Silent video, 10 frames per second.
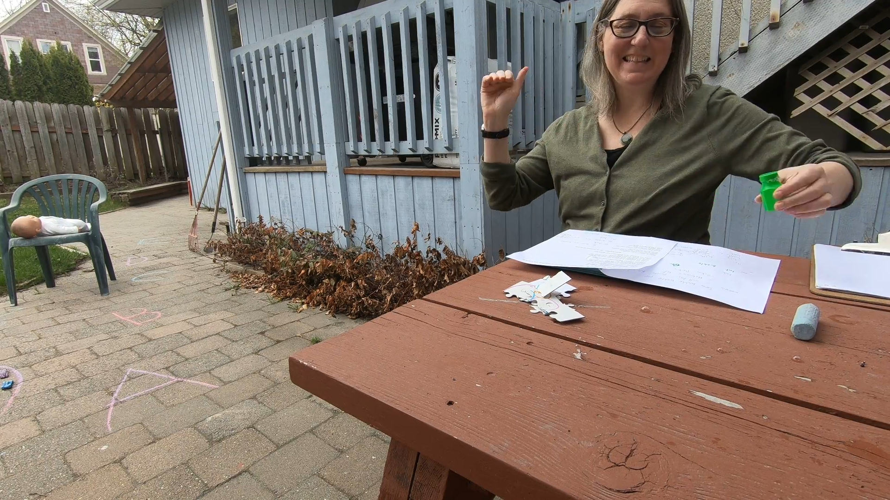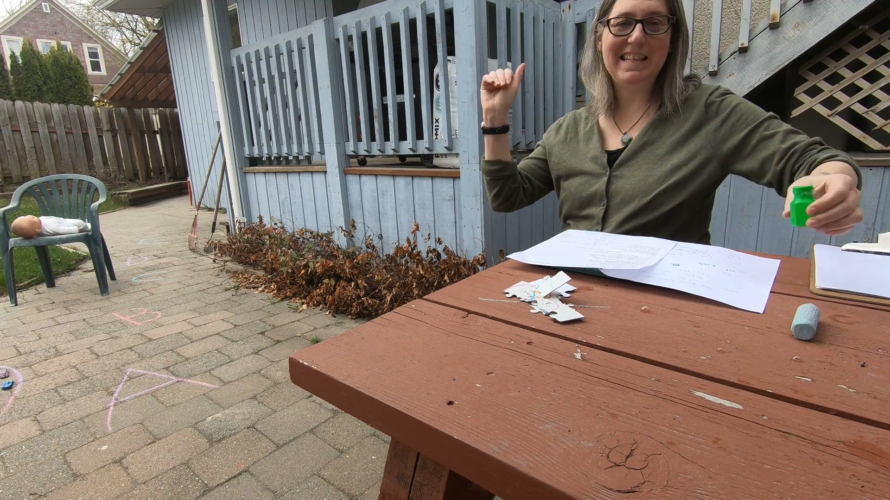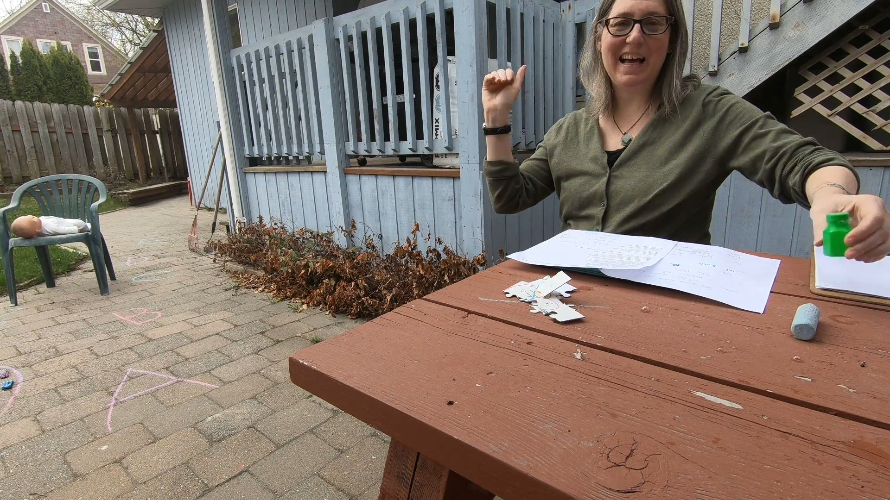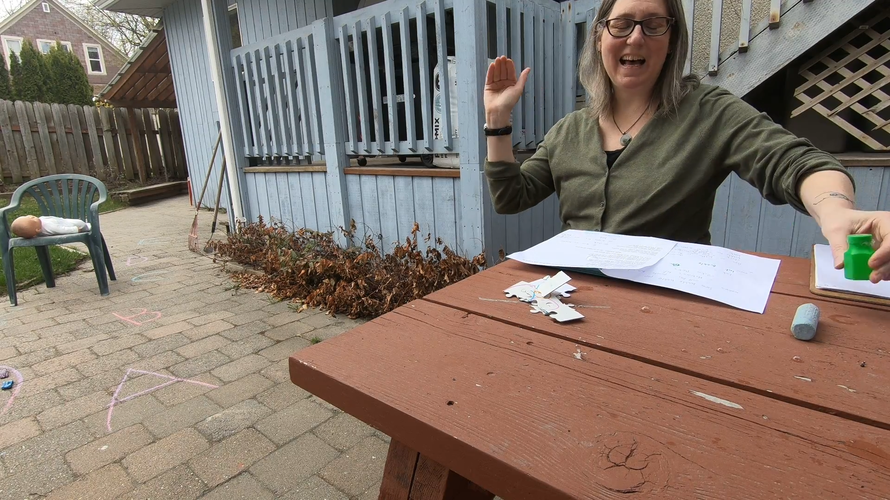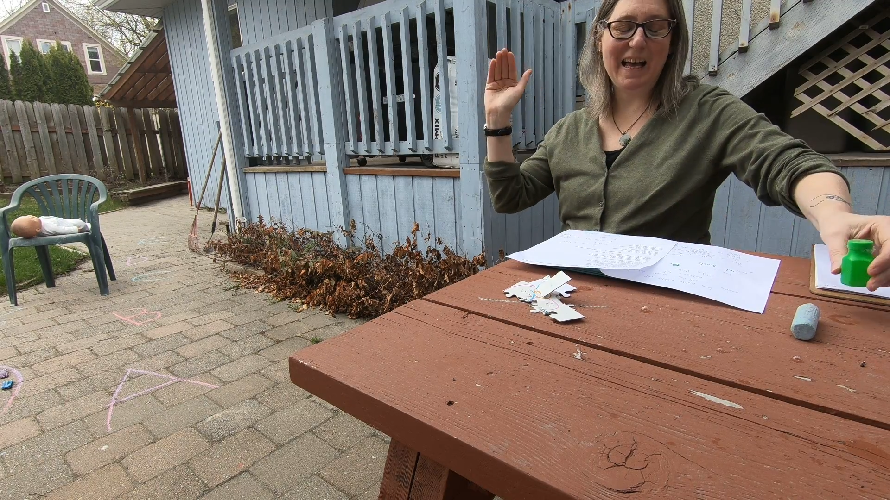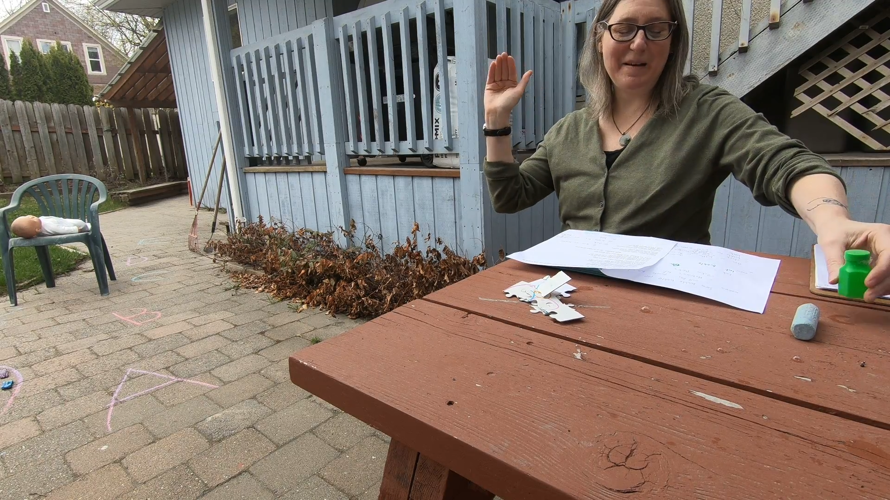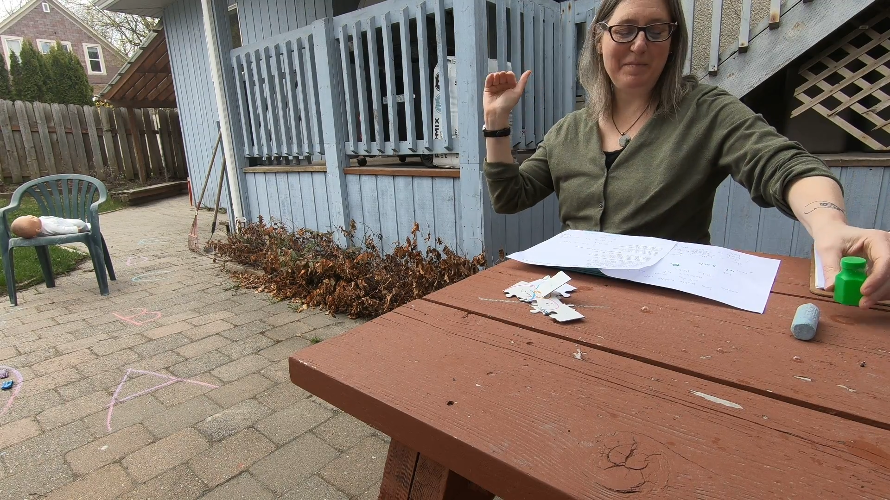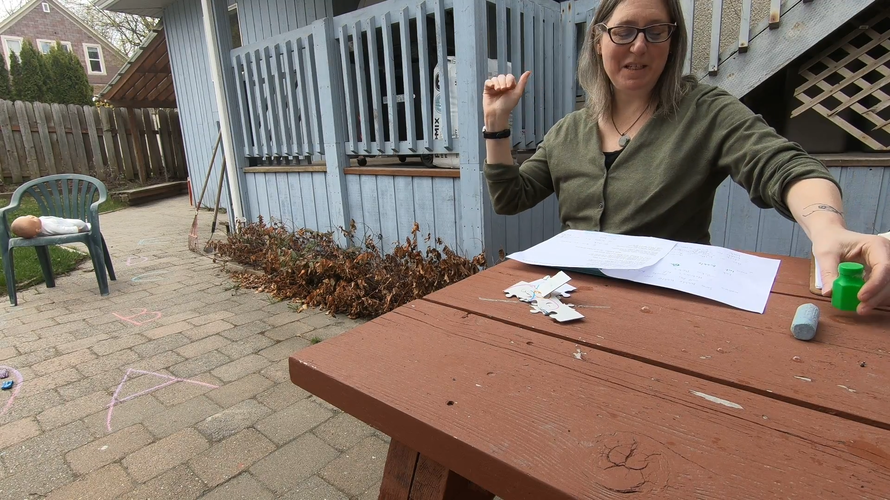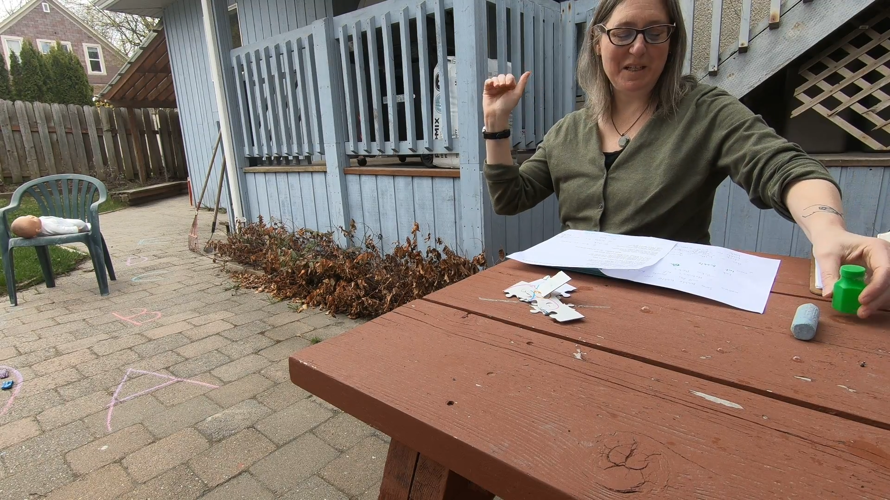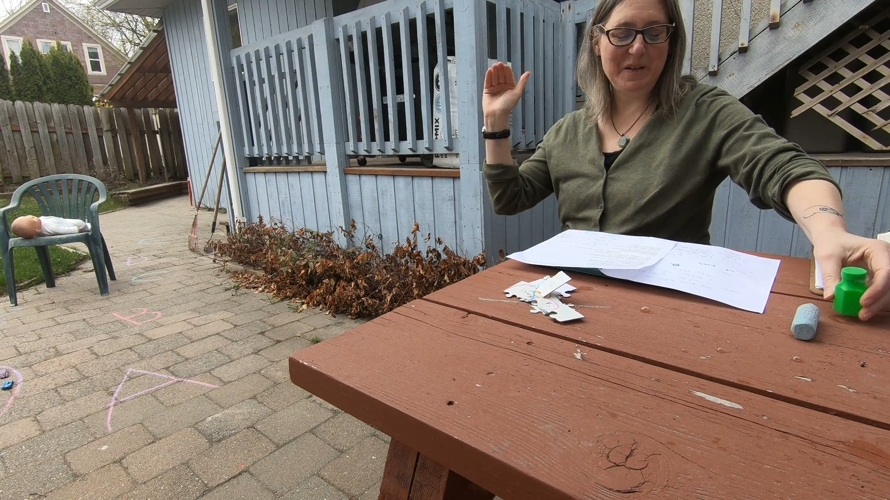
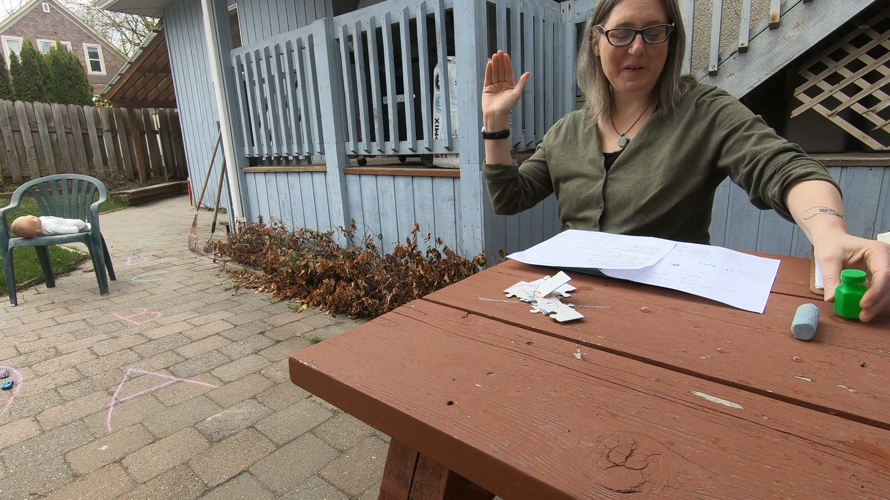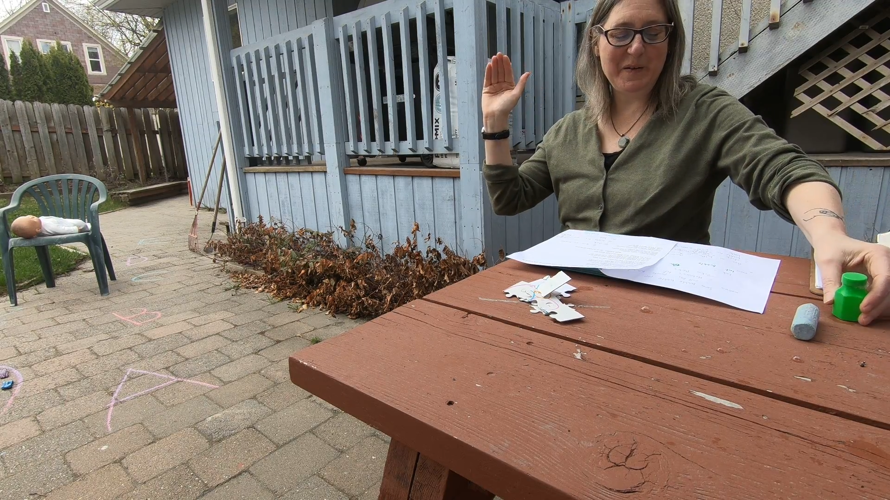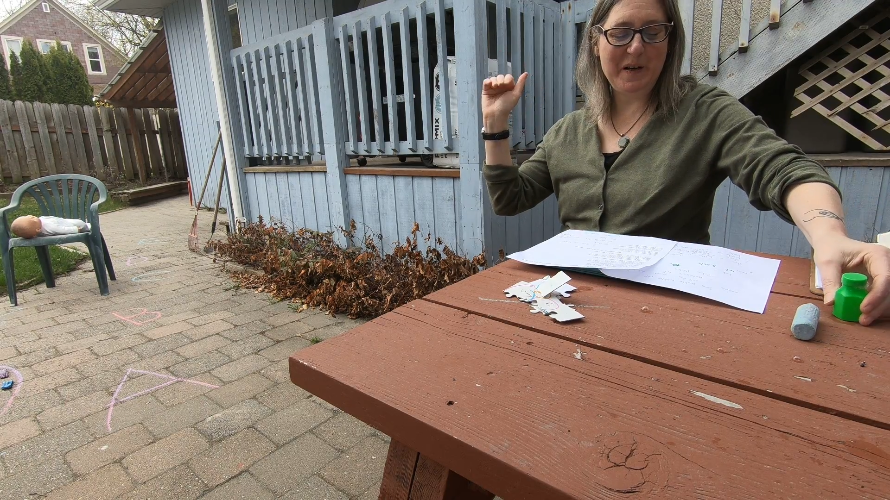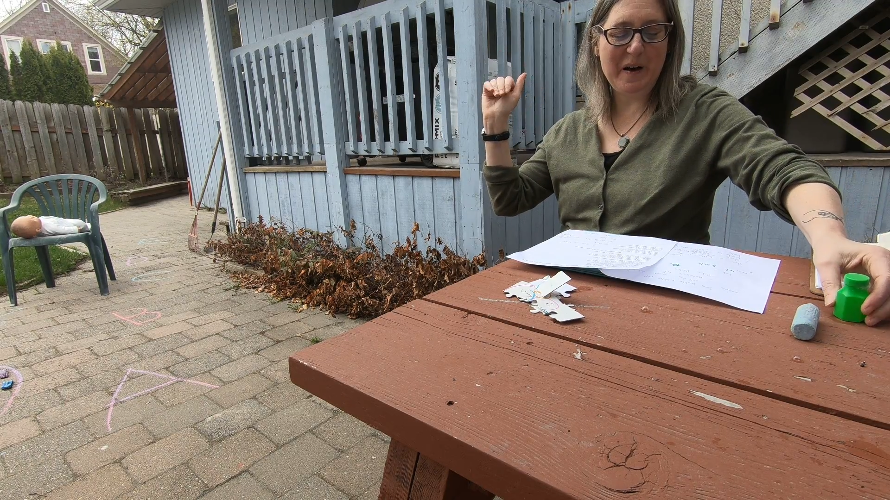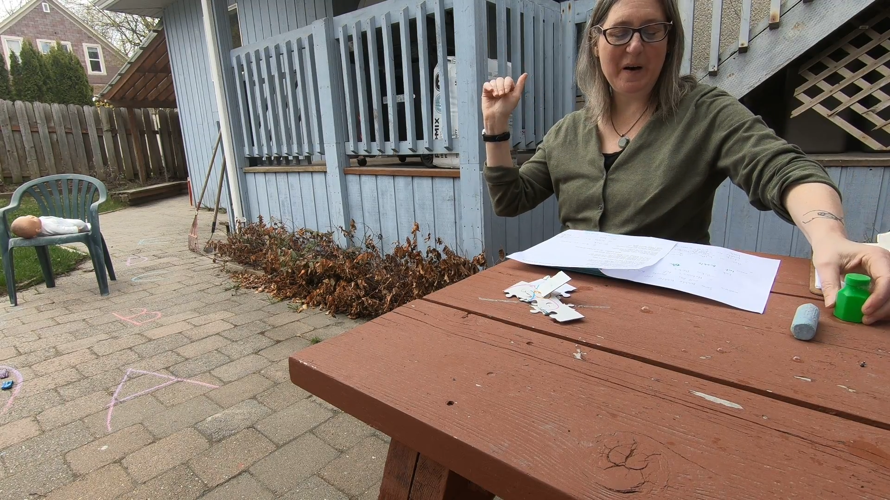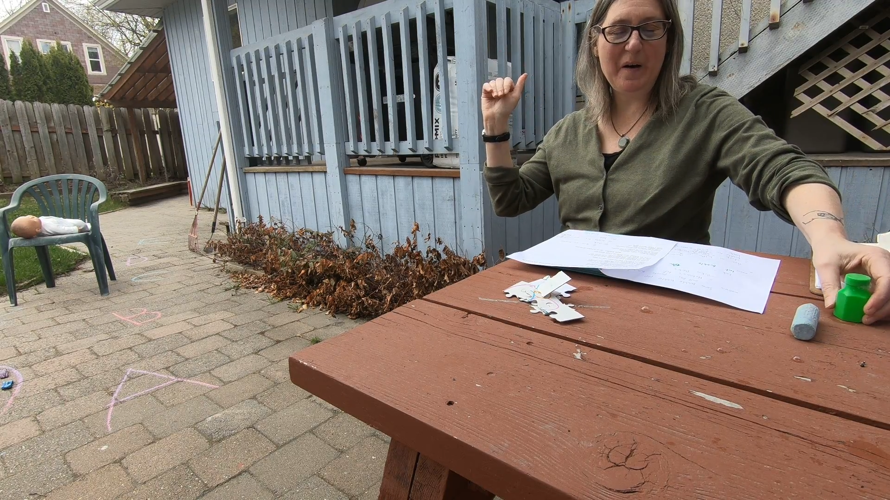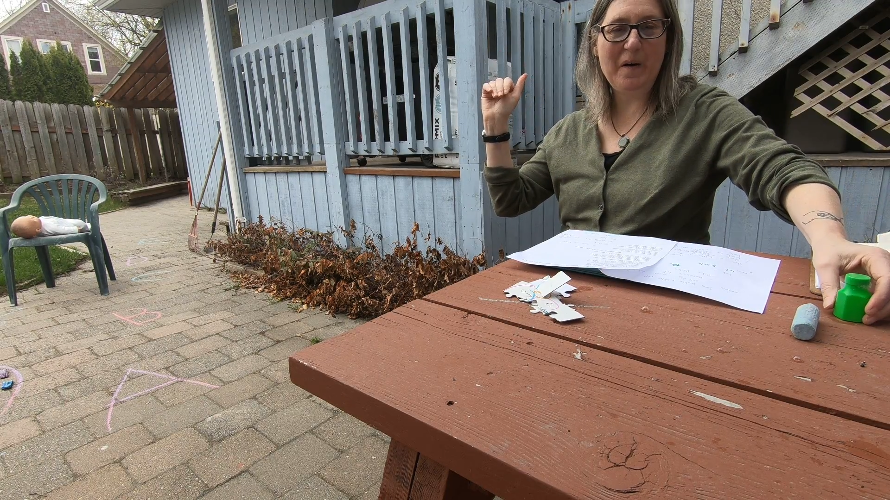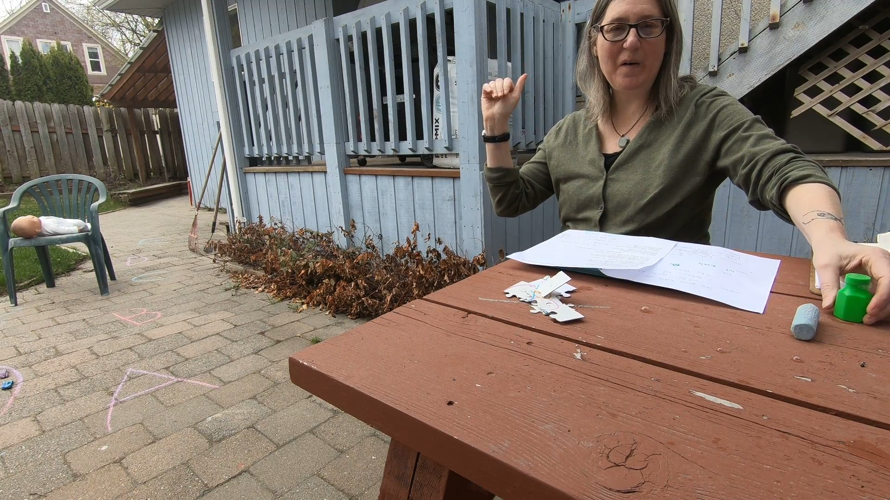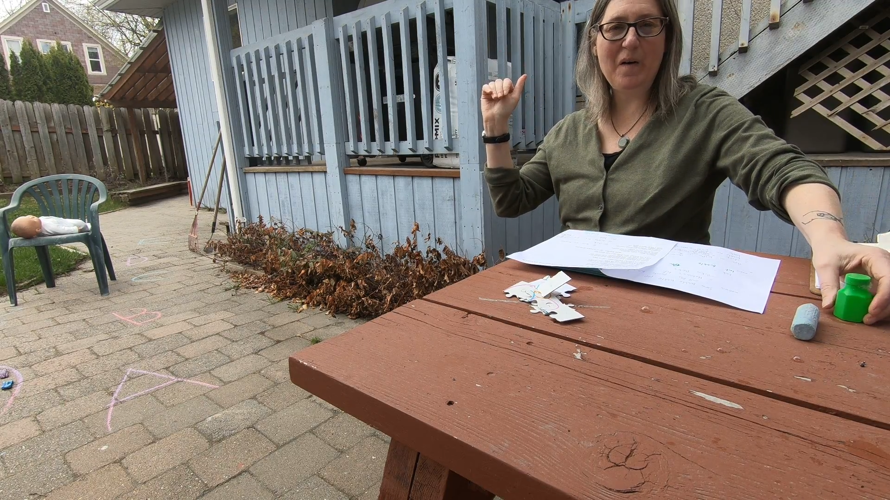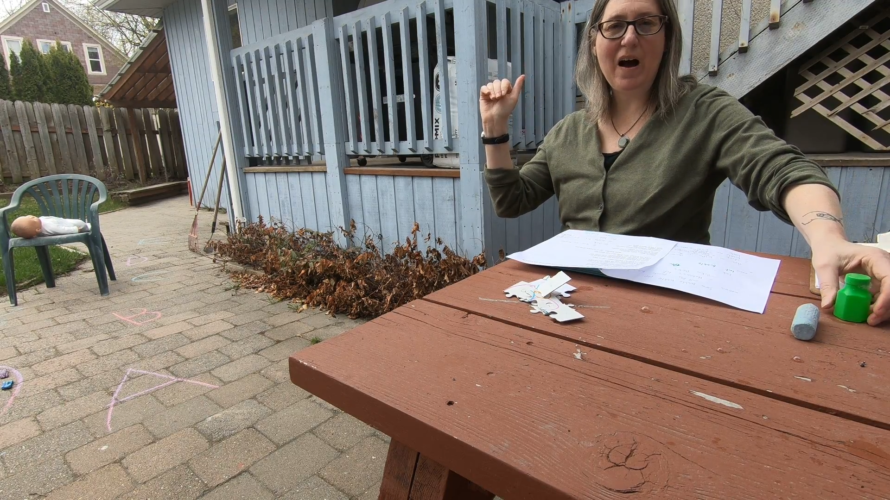time to
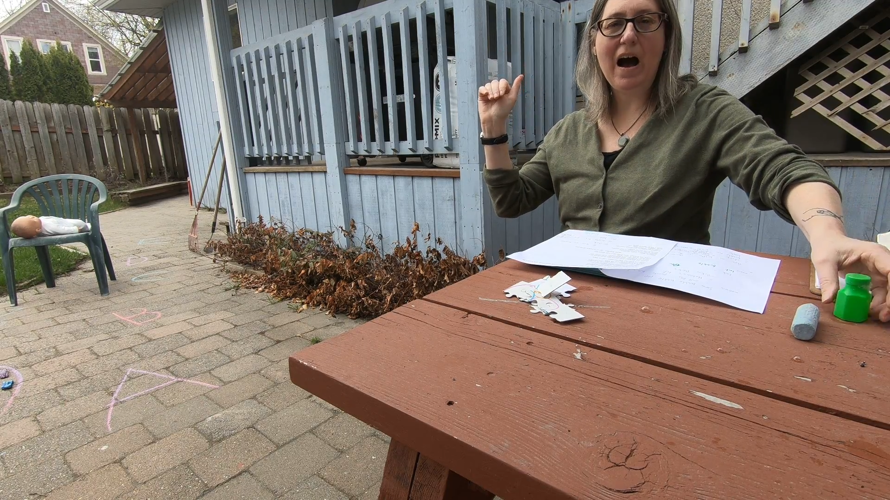go.